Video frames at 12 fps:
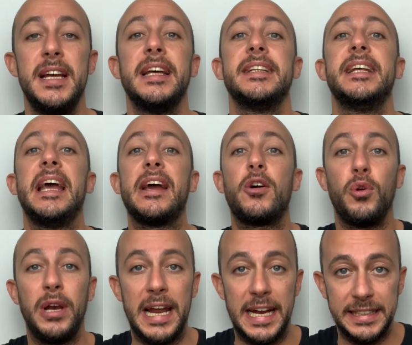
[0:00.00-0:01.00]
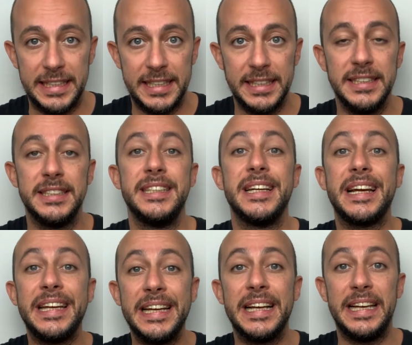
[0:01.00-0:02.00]
The Eco Leather is the
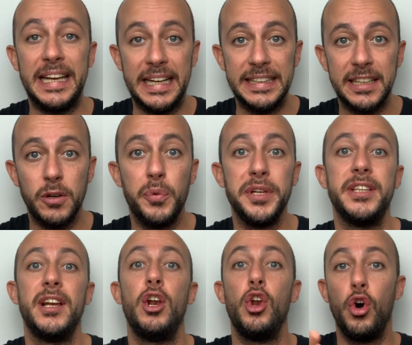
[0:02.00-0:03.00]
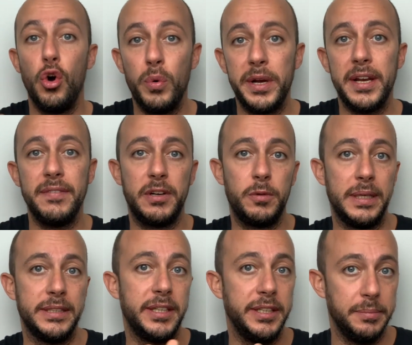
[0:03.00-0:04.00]
real leather with the lower
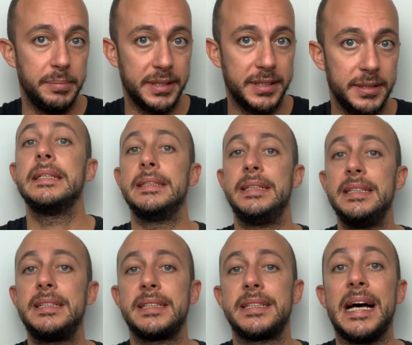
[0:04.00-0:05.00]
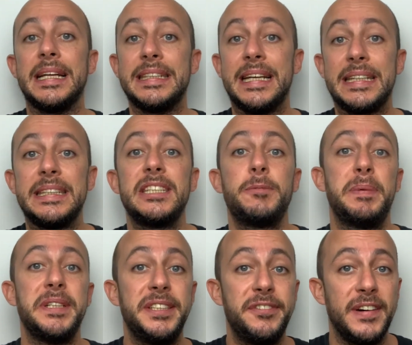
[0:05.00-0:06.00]
environmental impact. This standard
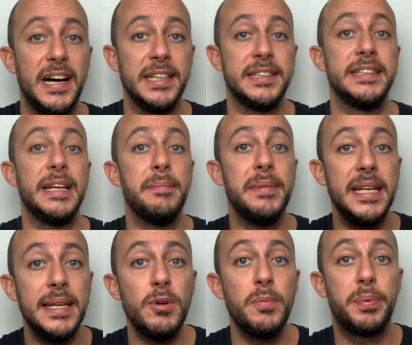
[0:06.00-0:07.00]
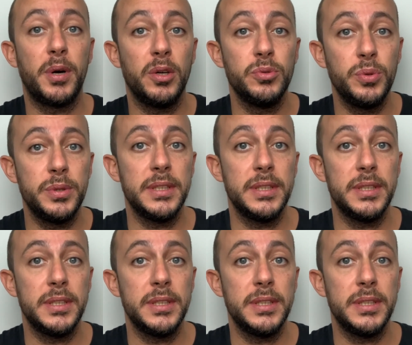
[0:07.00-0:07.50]
specifies the minimum product